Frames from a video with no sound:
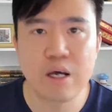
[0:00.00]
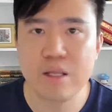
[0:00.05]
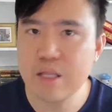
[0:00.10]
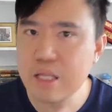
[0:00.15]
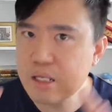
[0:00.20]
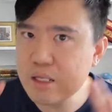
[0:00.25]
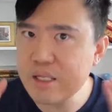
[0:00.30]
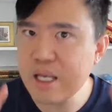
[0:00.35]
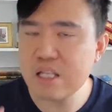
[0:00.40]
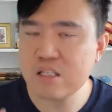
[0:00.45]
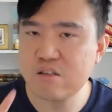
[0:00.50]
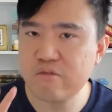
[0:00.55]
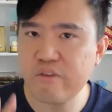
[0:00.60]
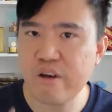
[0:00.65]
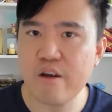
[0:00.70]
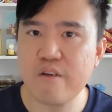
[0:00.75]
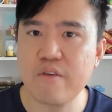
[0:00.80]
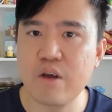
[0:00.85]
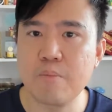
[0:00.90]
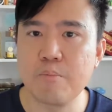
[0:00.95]
I think that's
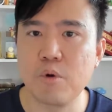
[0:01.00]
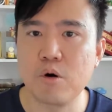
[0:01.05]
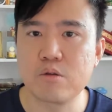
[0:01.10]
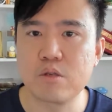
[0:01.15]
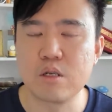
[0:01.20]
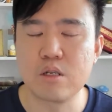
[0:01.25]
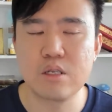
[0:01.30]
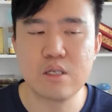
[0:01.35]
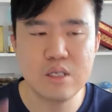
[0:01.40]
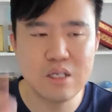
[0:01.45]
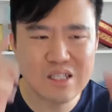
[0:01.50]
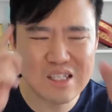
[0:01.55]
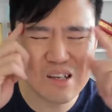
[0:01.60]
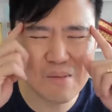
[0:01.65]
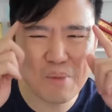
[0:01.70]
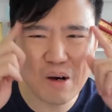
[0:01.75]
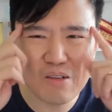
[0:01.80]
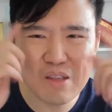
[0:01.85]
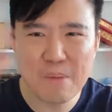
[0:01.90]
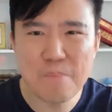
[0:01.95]
very, very important. It's
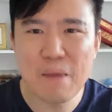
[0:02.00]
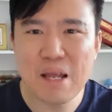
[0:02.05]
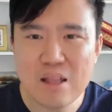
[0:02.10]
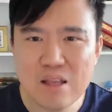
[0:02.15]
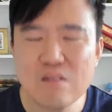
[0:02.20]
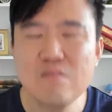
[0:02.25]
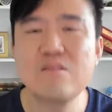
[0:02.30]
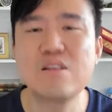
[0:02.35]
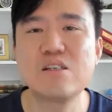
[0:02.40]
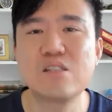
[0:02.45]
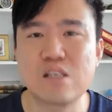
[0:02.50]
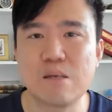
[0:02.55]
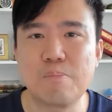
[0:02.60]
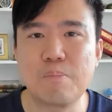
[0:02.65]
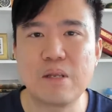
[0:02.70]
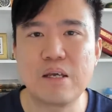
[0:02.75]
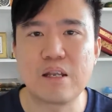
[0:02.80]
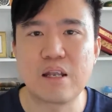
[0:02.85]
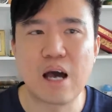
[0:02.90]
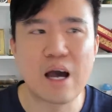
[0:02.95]
about the mental
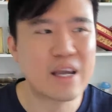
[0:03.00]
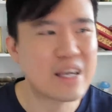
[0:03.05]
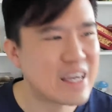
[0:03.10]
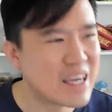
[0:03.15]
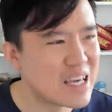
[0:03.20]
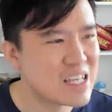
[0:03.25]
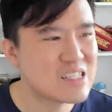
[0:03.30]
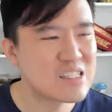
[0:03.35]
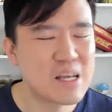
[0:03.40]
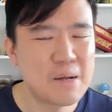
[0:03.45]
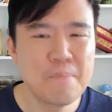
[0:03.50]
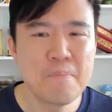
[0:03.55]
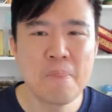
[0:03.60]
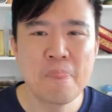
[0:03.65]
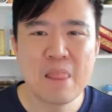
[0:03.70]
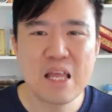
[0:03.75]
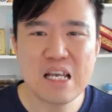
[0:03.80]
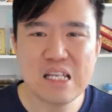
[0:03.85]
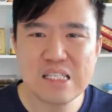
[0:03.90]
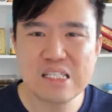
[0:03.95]
discipline. I
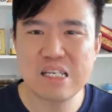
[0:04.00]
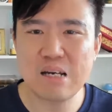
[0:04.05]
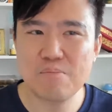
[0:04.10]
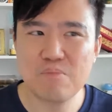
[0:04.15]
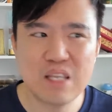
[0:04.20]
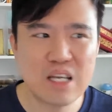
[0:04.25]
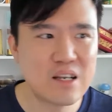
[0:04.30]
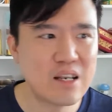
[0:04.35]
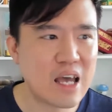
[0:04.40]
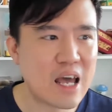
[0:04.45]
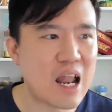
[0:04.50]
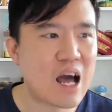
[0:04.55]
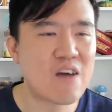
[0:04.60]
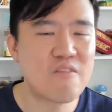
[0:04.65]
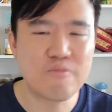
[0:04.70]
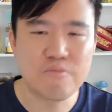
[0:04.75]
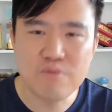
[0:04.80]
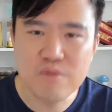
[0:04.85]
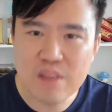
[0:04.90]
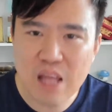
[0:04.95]
guess it's something that
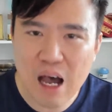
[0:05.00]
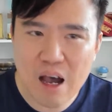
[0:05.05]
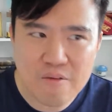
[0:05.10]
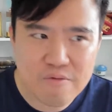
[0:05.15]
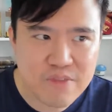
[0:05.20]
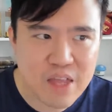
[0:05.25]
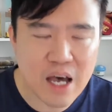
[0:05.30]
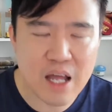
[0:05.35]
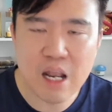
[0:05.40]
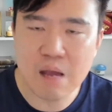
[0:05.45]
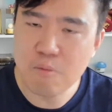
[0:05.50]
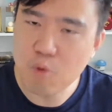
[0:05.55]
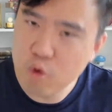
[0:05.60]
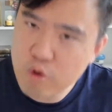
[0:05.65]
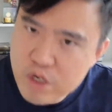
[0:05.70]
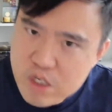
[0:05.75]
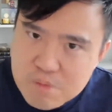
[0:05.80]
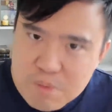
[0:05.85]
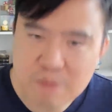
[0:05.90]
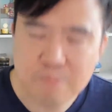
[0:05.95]
I've done. I've
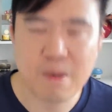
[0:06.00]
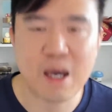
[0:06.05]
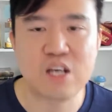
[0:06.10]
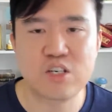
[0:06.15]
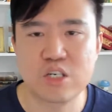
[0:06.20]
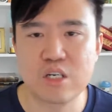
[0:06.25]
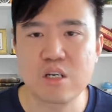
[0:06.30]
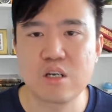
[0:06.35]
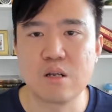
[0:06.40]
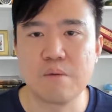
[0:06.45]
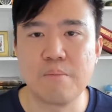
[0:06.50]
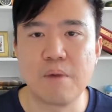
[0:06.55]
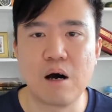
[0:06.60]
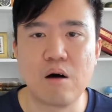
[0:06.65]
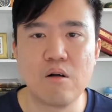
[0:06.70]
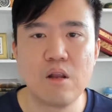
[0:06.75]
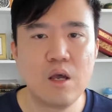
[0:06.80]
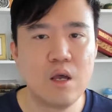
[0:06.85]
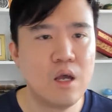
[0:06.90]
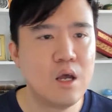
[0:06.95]
always been passionate
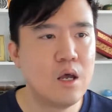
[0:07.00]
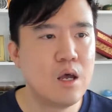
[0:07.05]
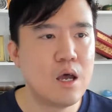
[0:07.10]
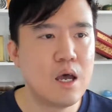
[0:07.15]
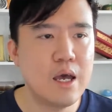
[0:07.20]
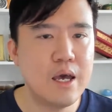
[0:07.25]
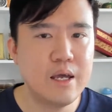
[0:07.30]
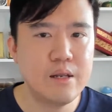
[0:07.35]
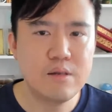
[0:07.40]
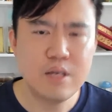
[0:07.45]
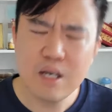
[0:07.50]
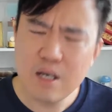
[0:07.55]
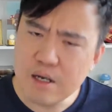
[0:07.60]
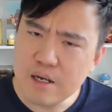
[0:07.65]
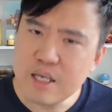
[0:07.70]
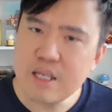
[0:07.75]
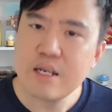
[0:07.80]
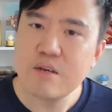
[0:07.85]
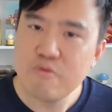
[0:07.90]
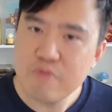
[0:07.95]
about. And yeah,
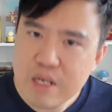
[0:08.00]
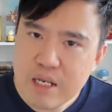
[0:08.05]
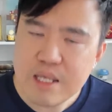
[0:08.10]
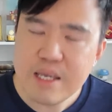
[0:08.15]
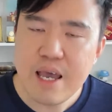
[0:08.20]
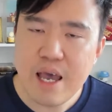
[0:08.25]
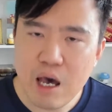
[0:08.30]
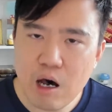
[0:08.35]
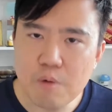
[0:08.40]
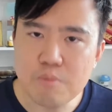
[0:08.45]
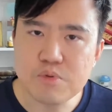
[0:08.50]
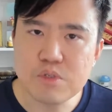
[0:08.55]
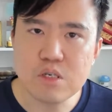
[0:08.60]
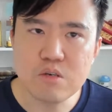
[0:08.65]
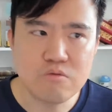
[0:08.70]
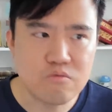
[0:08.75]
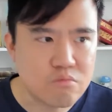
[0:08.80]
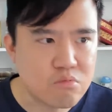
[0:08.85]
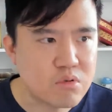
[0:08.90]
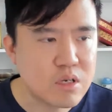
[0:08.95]
it really helps.
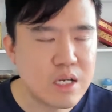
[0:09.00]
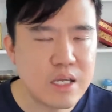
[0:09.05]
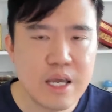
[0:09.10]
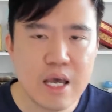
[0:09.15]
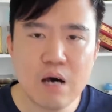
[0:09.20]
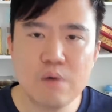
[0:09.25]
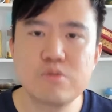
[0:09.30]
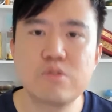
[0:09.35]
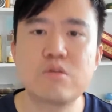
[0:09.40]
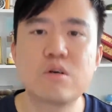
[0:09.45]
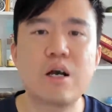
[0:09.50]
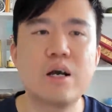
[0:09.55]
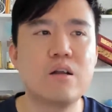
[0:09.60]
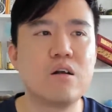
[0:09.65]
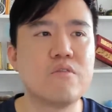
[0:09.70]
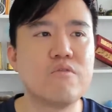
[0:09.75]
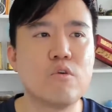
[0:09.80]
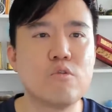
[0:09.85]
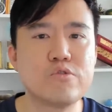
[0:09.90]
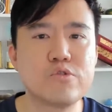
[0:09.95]
It really helps to kind
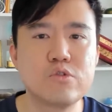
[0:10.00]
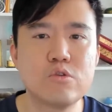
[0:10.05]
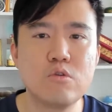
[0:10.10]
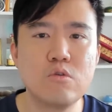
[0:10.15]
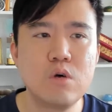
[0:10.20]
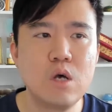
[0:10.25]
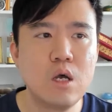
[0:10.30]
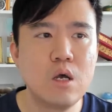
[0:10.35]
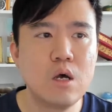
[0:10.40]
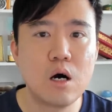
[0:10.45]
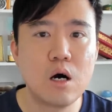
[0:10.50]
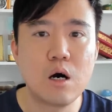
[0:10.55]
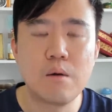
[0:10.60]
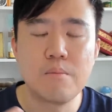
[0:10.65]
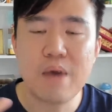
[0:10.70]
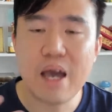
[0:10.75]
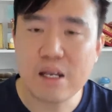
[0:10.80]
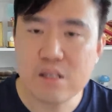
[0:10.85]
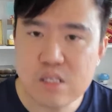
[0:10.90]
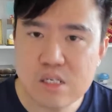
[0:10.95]
of also
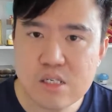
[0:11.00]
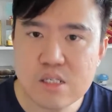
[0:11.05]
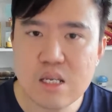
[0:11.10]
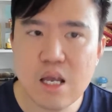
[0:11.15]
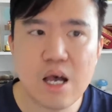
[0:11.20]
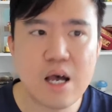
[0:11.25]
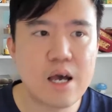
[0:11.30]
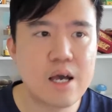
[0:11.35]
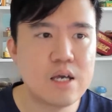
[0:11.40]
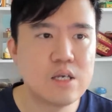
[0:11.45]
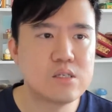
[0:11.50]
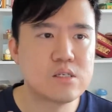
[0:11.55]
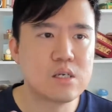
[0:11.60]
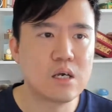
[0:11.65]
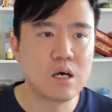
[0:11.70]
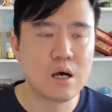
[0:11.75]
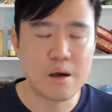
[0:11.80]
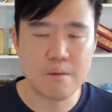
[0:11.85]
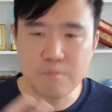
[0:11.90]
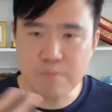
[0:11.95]
exercise.
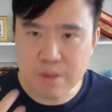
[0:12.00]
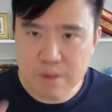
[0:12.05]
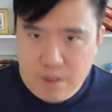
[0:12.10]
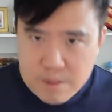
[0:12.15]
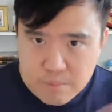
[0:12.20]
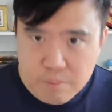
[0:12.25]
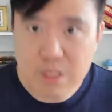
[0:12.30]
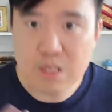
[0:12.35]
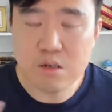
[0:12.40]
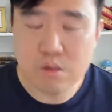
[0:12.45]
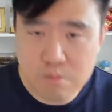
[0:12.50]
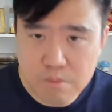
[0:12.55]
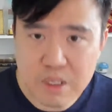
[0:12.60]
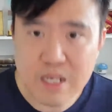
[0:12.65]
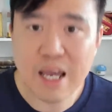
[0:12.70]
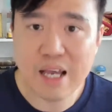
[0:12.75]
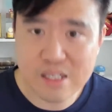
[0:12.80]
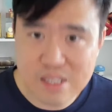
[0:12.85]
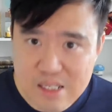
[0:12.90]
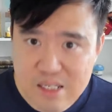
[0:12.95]
I've
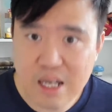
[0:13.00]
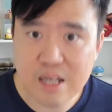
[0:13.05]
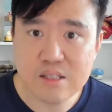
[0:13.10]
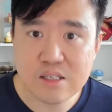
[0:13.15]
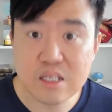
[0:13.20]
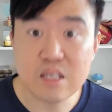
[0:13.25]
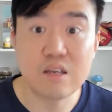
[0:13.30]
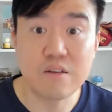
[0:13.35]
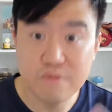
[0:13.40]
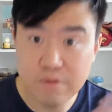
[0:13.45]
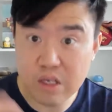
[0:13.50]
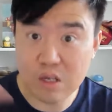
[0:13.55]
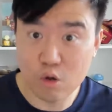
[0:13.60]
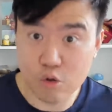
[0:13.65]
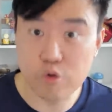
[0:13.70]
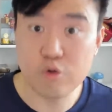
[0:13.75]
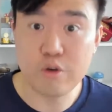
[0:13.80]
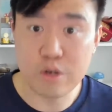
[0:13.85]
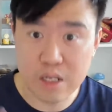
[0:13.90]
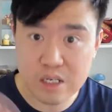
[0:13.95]
been exercising,
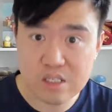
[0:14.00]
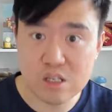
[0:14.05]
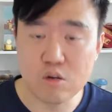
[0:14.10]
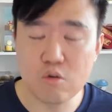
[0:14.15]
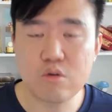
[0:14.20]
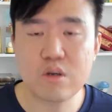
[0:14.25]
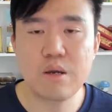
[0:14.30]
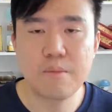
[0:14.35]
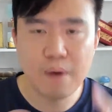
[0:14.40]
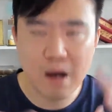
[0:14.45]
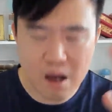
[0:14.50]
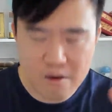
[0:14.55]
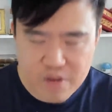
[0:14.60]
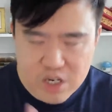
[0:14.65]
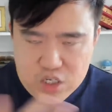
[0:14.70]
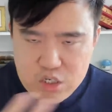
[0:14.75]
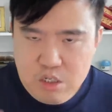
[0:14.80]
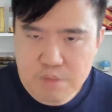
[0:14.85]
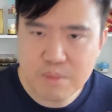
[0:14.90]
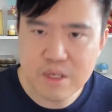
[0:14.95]
although it doesn't look it, but I've
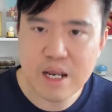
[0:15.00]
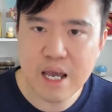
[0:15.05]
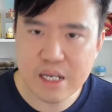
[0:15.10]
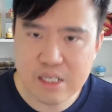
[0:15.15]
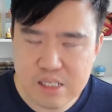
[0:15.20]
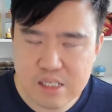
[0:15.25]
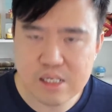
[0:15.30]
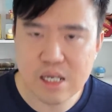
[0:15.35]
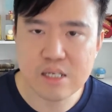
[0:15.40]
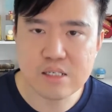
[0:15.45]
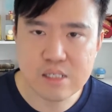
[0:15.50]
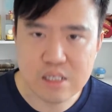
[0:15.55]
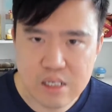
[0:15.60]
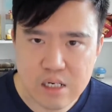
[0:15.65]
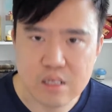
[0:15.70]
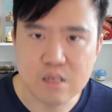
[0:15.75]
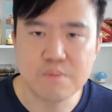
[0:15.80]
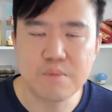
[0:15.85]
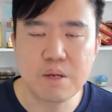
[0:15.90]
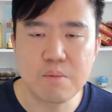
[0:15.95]
actually been exercising a
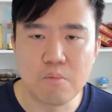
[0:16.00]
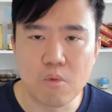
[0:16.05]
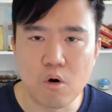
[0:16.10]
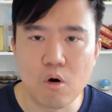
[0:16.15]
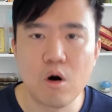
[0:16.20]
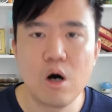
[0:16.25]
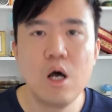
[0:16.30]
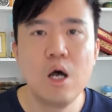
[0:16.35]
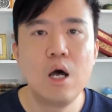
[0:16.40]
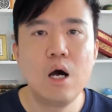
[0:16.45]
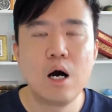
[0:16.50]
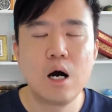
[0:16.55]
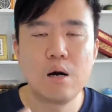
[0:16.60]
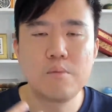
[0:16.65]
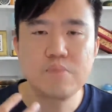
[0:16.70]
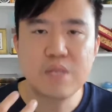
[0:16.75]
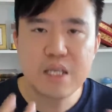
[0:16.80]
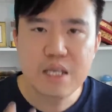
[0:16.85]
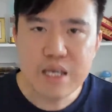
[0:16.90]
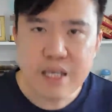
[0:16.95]
little bit more,
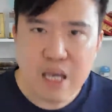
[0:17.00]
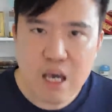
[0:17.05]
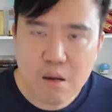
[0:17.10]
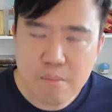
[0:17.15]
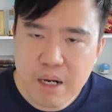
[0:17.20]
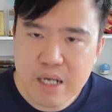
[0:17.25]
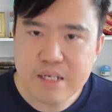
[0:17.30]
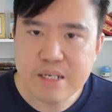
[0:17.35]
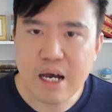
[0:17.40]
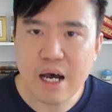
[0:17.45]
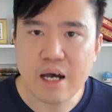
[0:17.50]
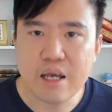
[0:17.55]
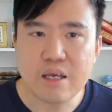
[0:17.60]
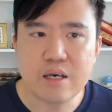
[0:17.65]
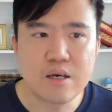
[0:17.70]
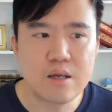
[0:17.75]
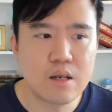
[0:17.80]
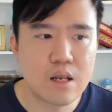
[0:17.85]
taking care of my diet.